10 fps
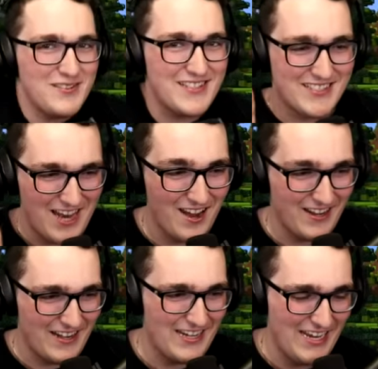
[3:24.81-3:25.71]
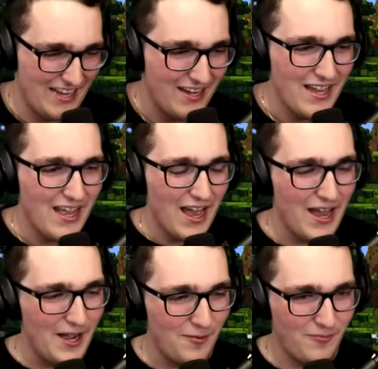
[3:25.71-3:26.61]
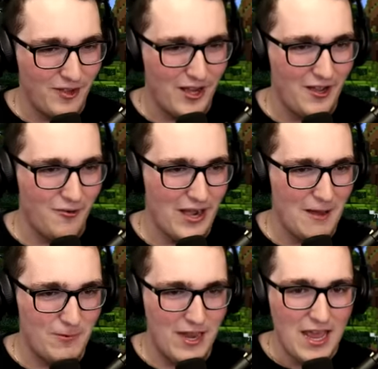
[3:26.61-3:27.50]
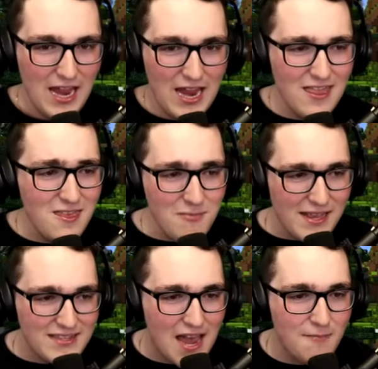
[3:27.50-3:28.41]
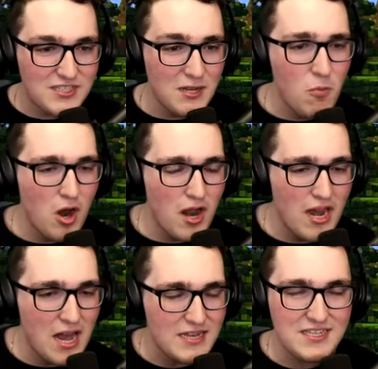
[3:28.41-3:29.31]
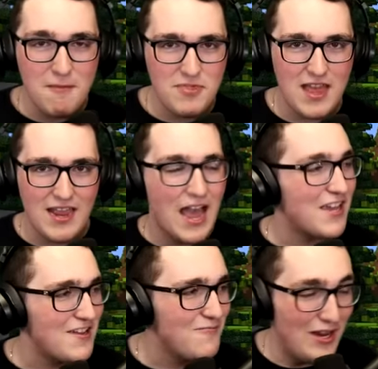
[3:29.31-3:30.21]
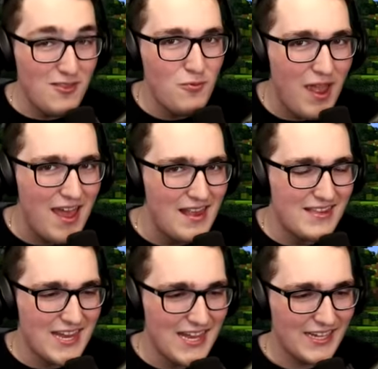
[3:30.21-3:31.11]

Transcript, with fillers: me this is not a good idea. Um, uh-oh, what happened? In the meantime, somewhere in a something, I couldn't read the rest.